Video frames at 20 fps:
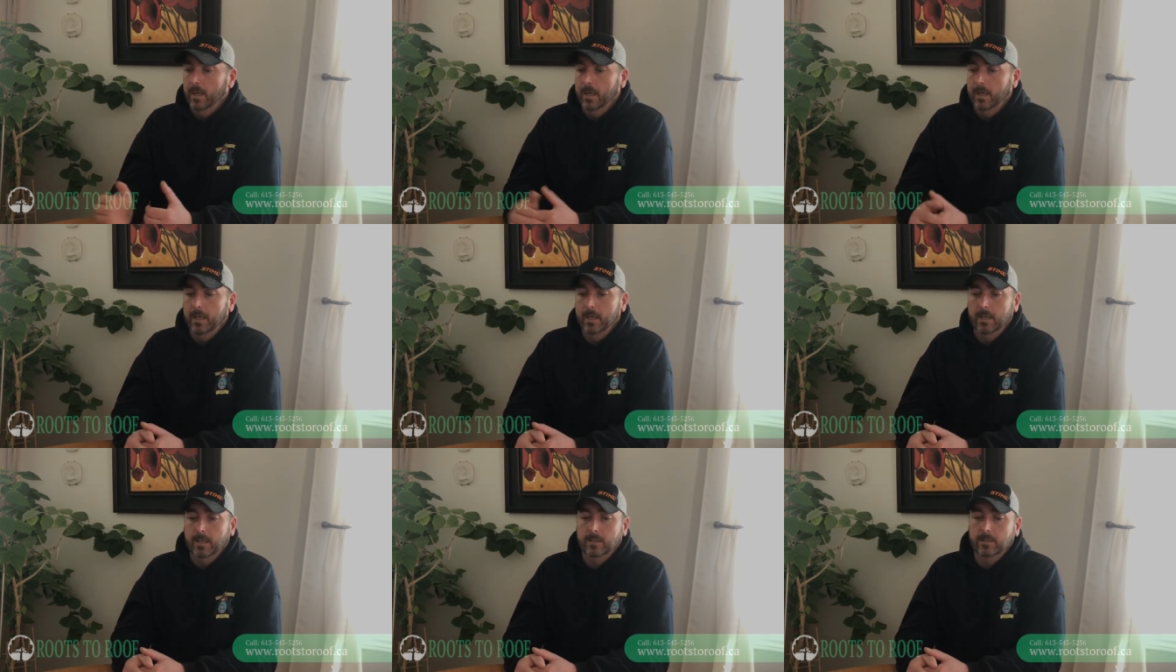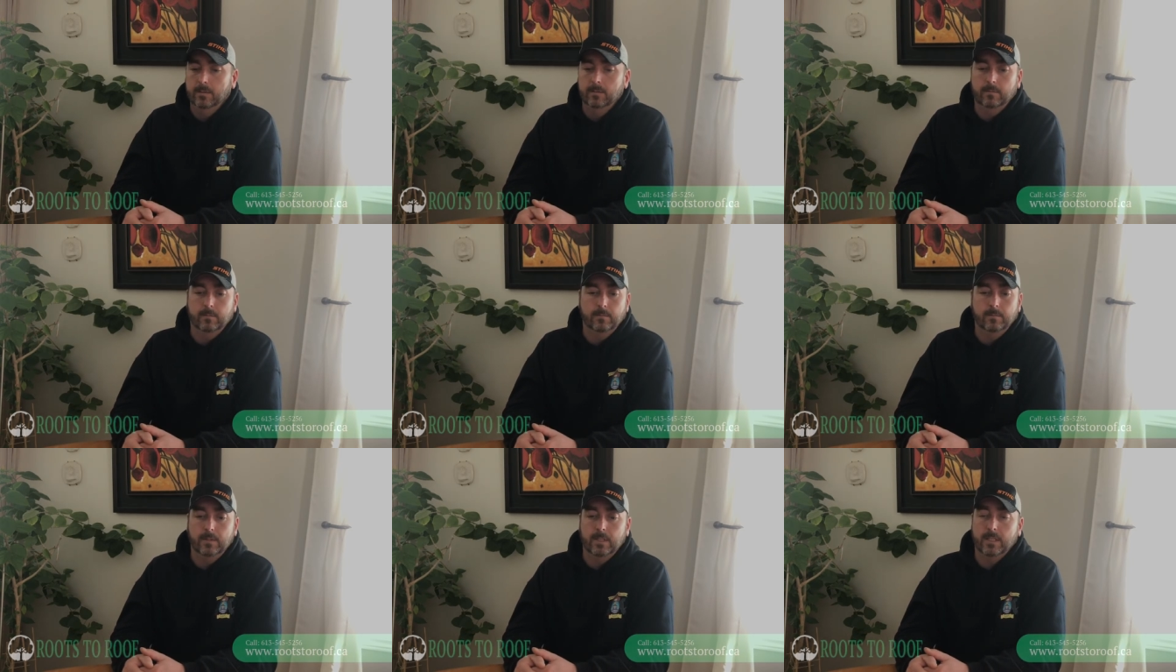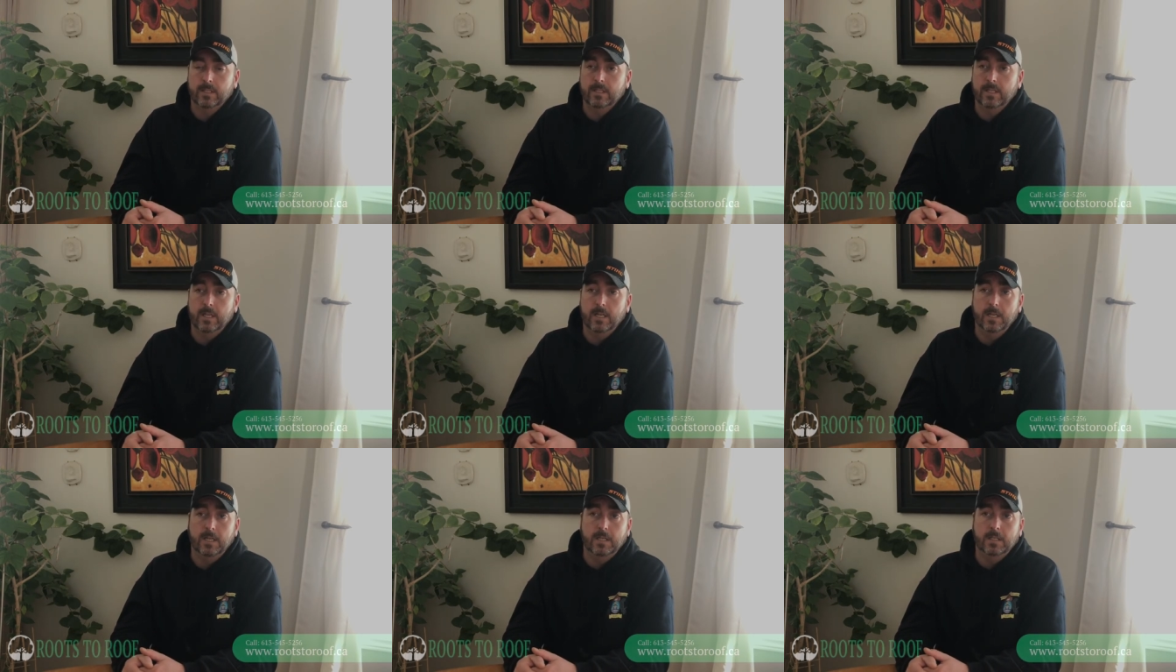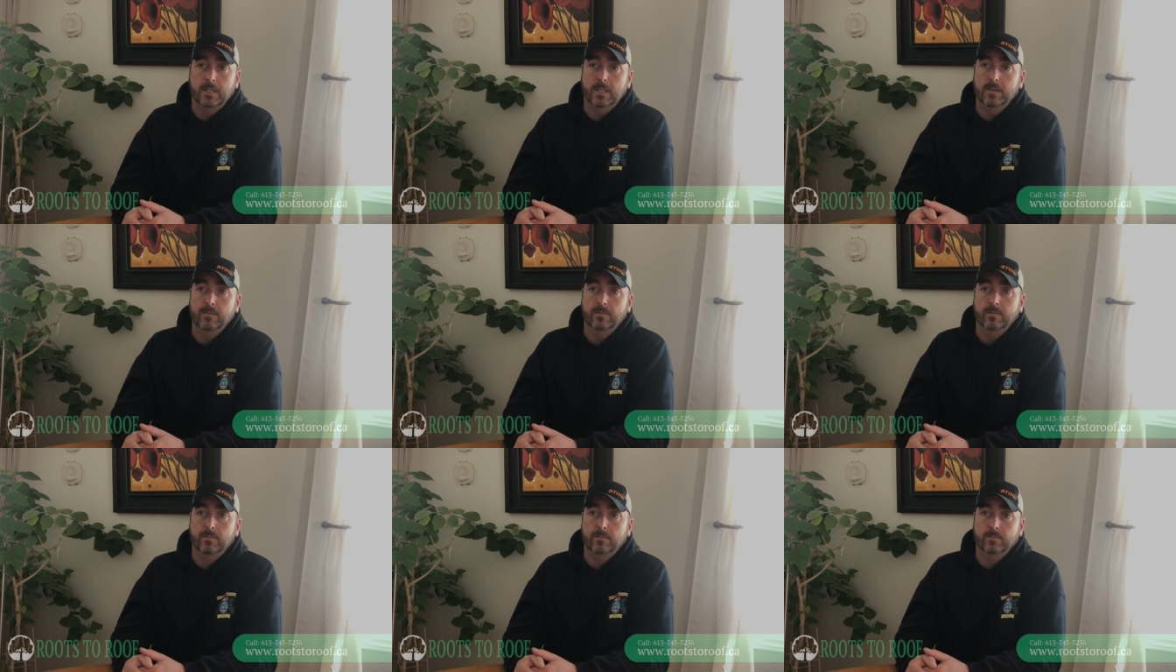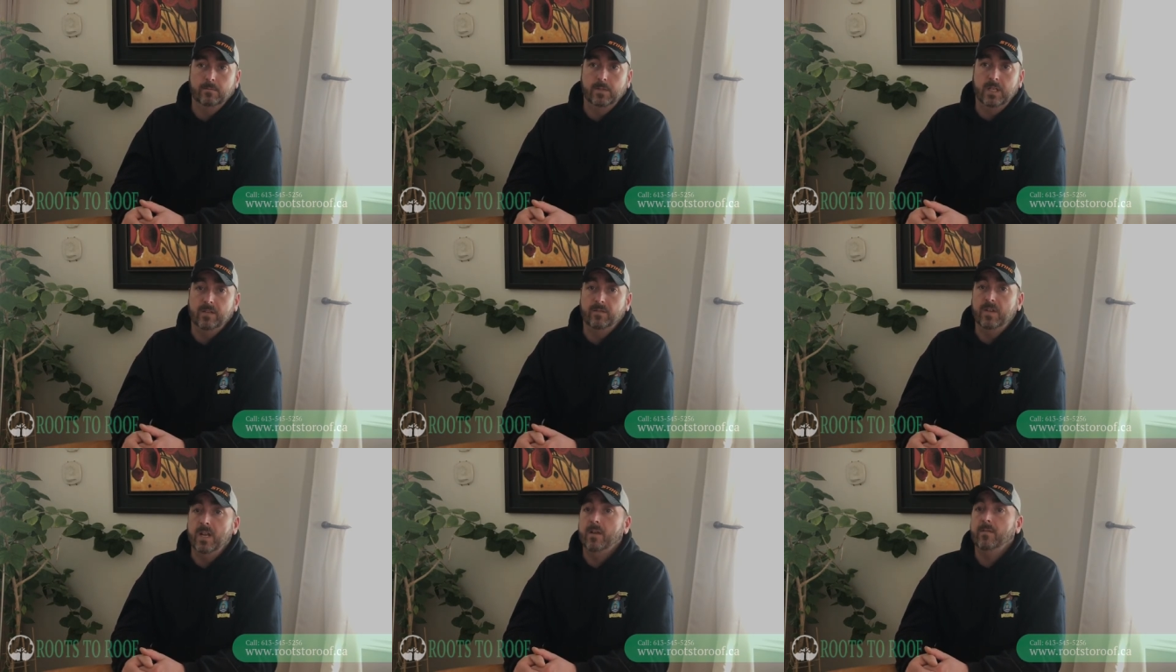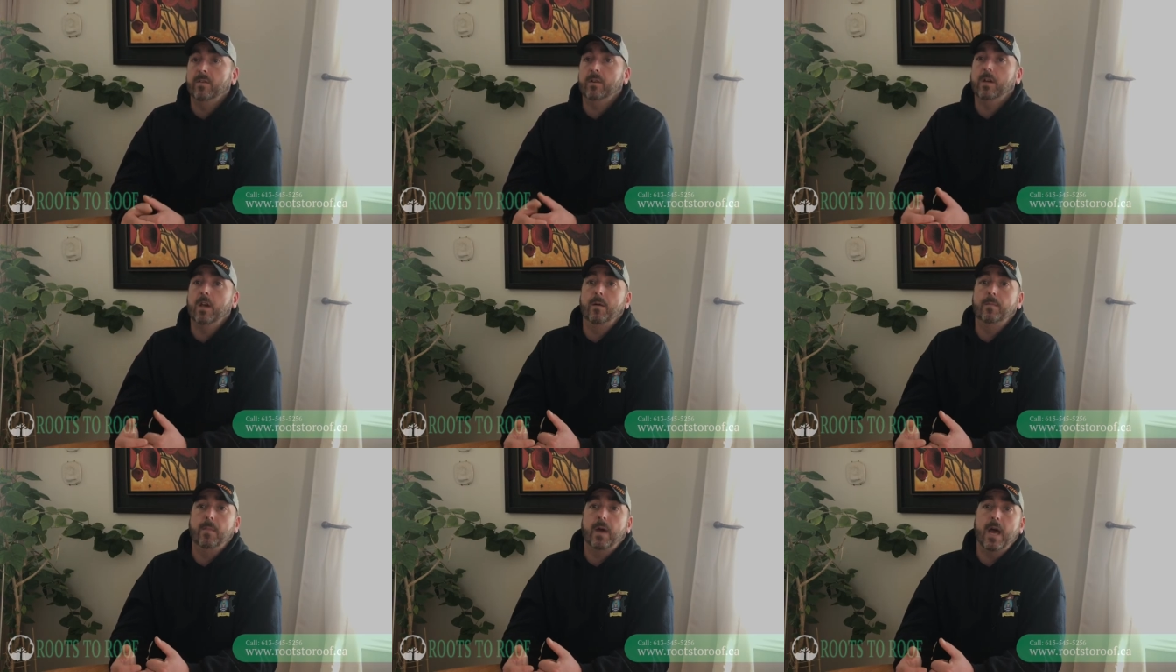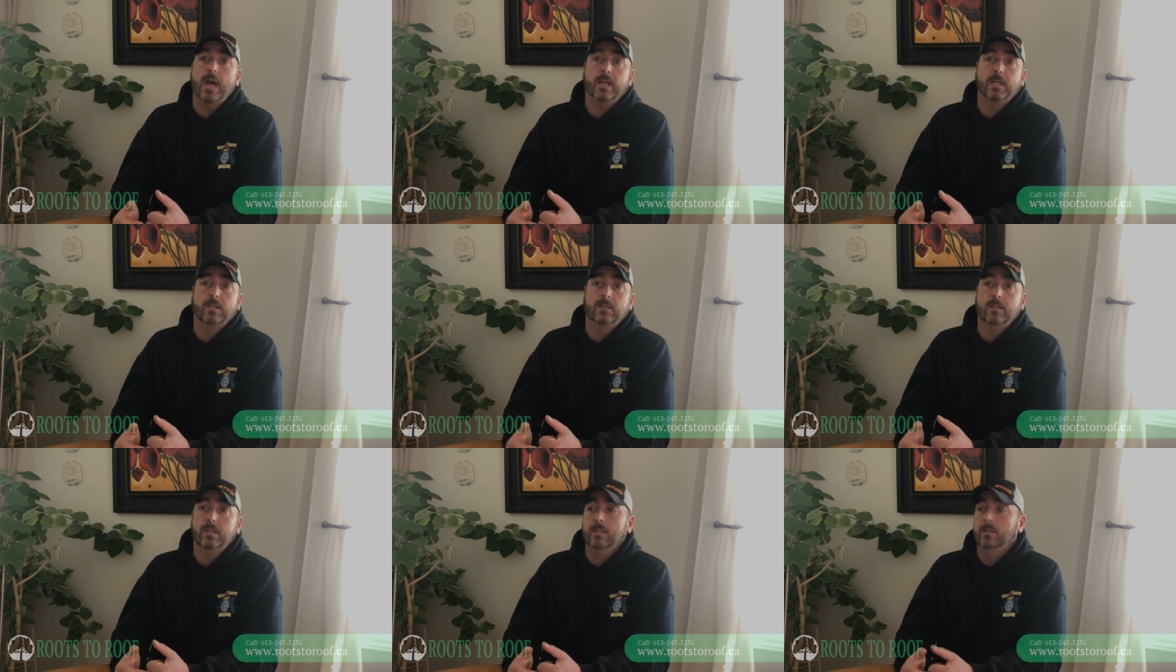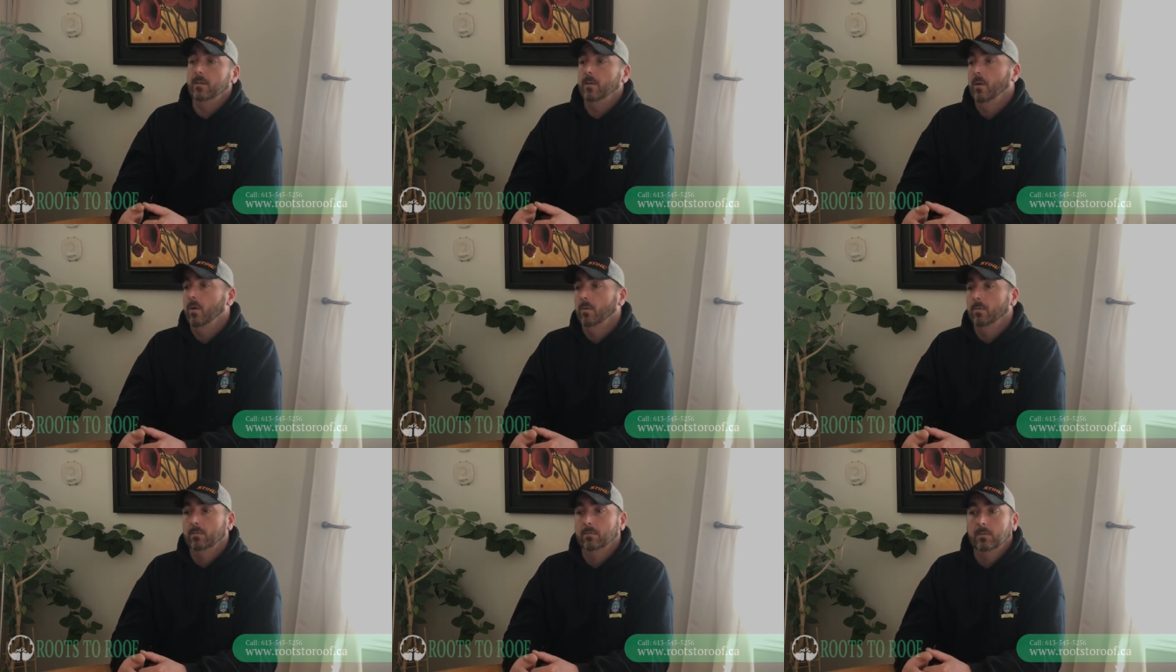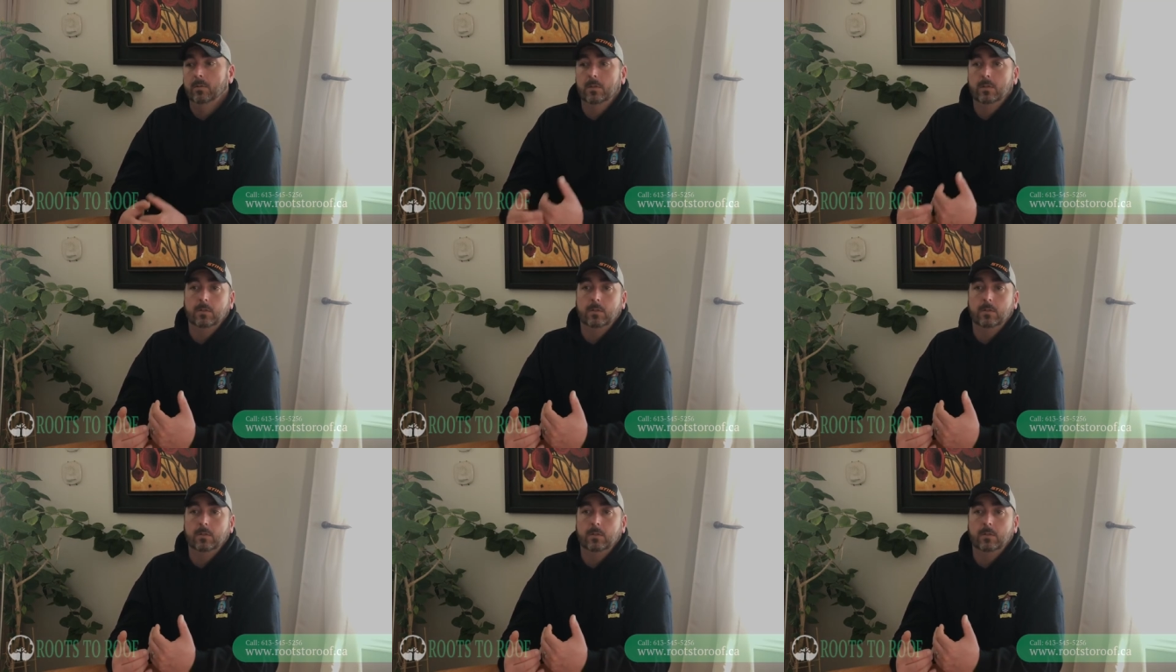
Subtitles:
And like I say, they've never come back and said, no,